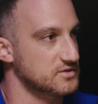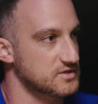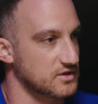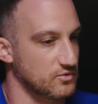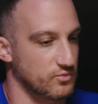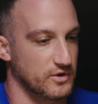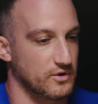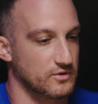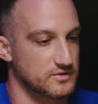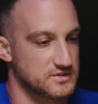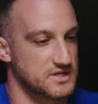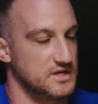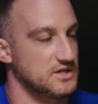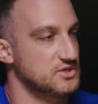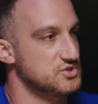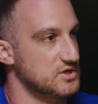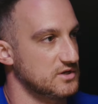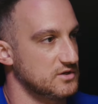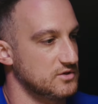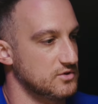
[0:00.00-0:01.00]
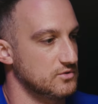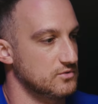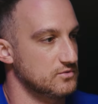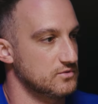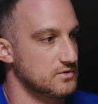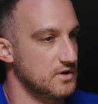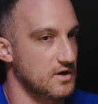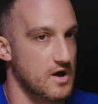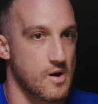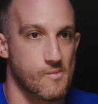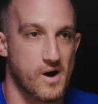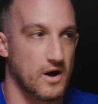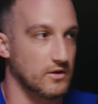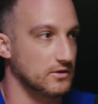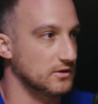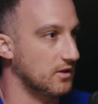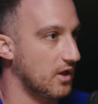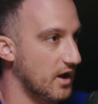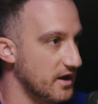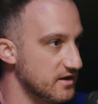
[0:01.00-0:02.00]
It's like we are teaching you
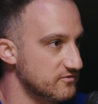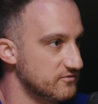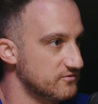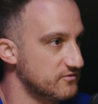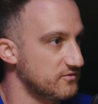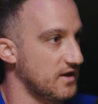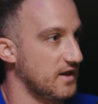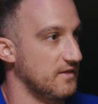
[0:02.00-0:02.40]
about life,